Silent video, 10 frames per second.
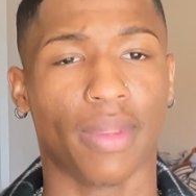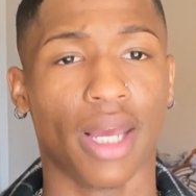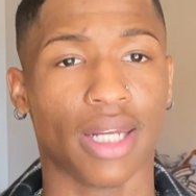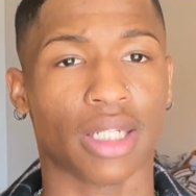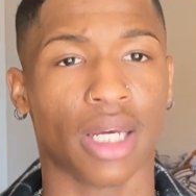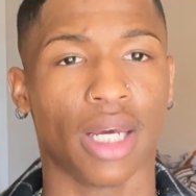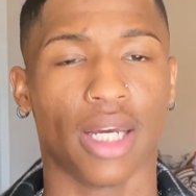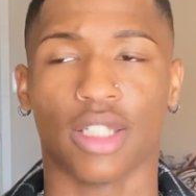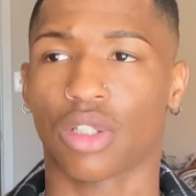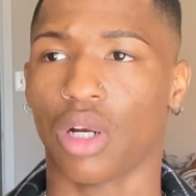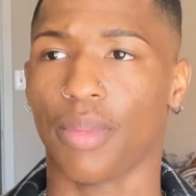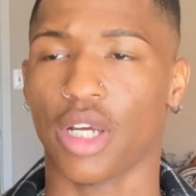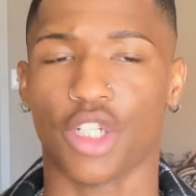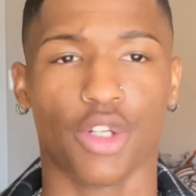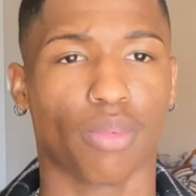that is going to be a
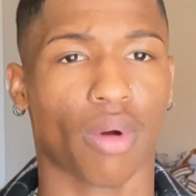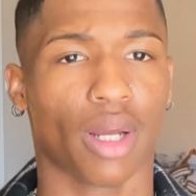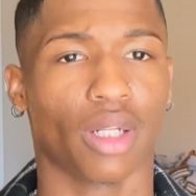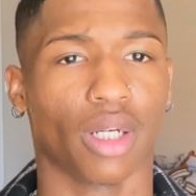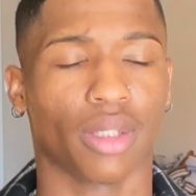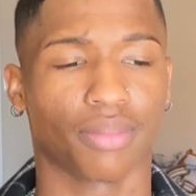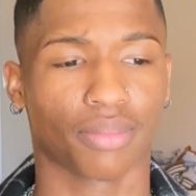Jeep Wrangler.